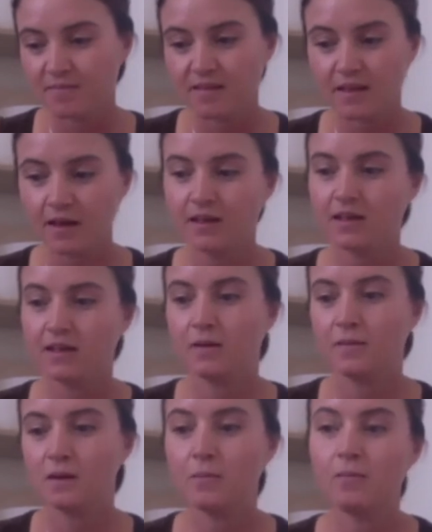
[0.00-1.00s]
like
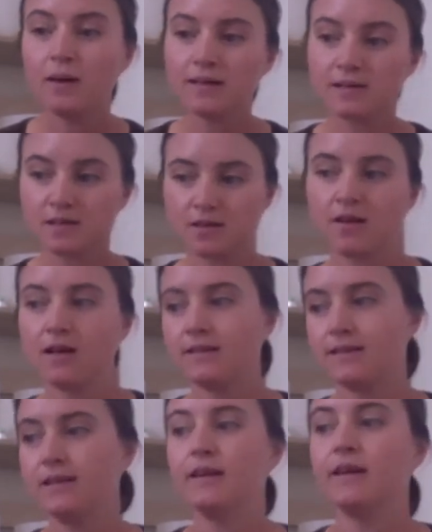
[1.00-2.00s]
your best
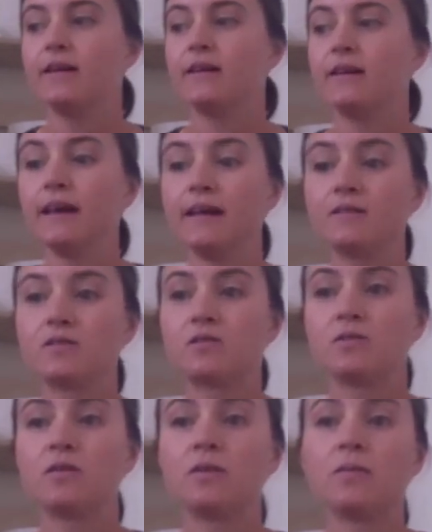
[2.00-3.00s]
idea yet,
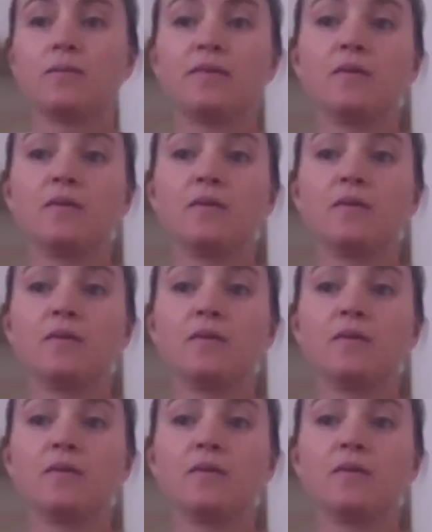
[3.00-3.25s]
the